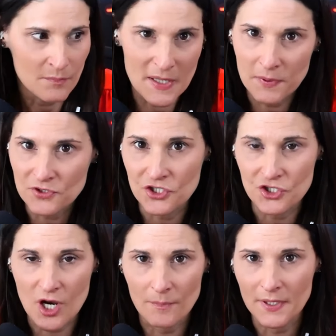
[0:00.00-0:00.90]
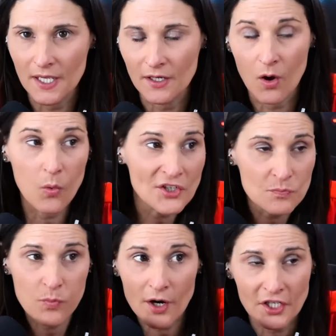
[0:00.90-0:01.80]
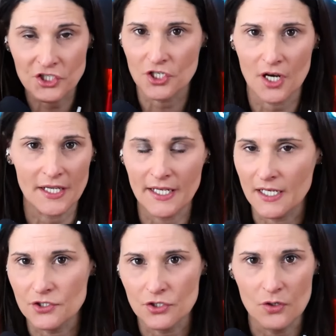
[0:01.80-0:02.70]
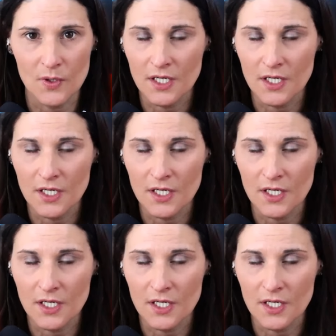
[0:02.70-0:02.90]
people just jumping in, oh, what market should I get into?